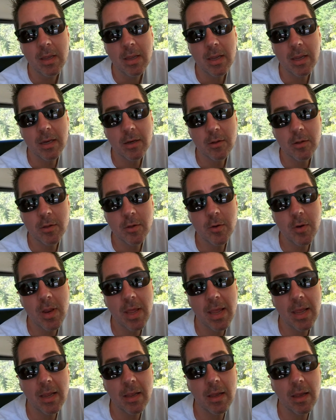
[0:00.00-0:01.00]

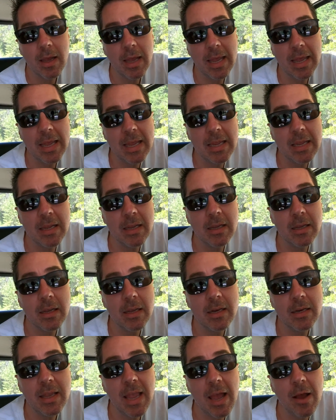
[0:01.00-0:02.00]
including an
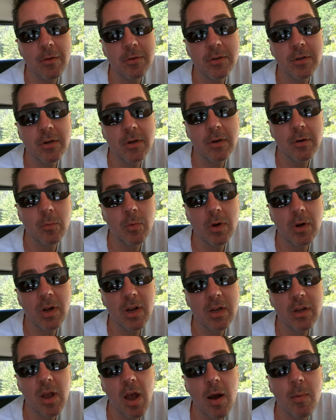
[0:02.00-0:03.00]
encounter where
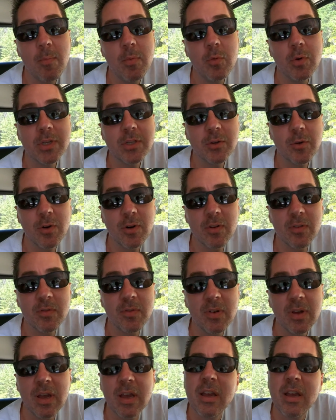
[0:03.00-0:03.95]
a cub was sort of